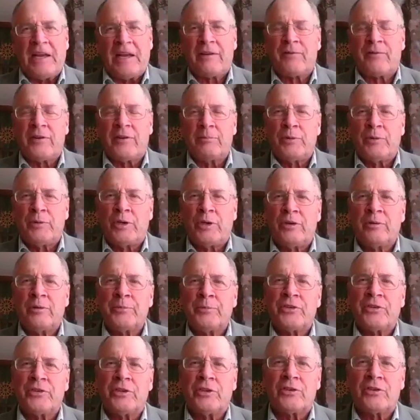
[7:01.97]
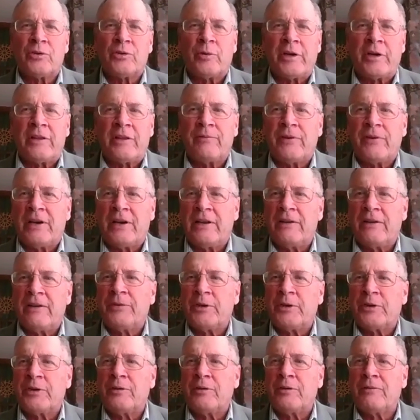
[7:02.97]
from homes to
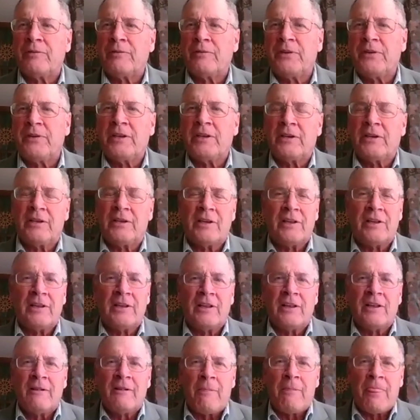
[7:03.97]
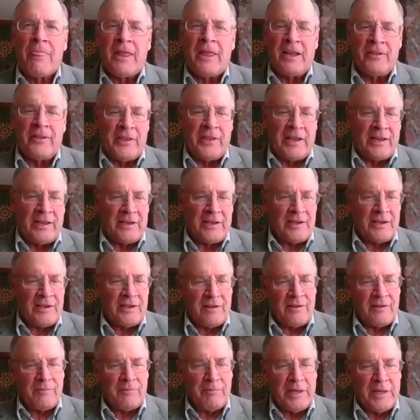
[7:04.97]
2,500 feet, and that
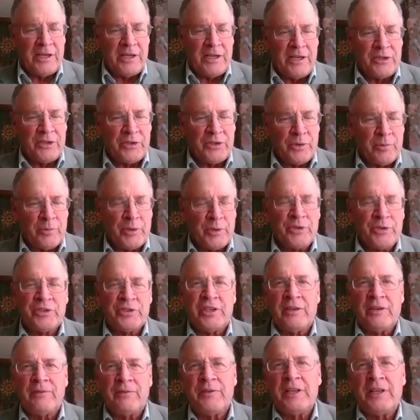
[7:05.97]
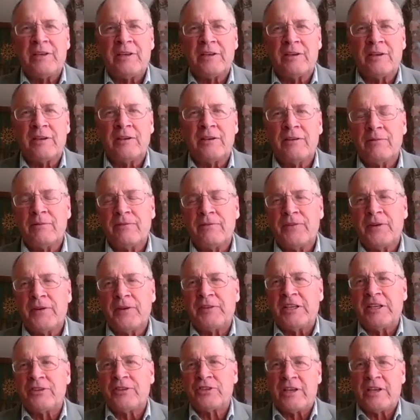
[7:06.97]
measure was defeated
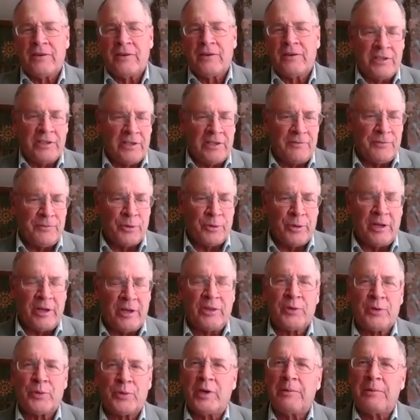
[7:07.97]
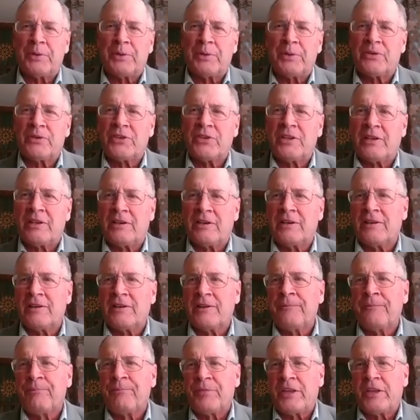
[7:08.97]
57% to 43%
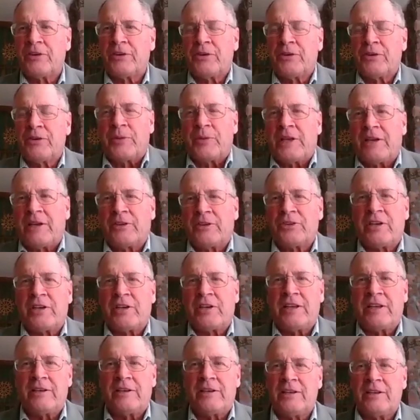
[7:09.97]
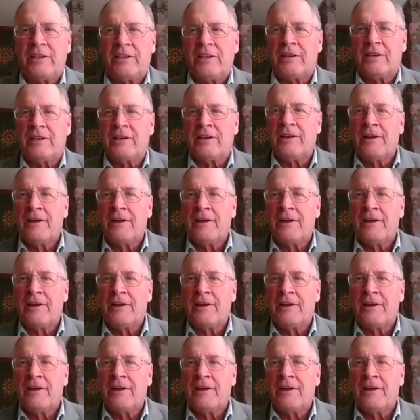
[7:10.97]
in 2018.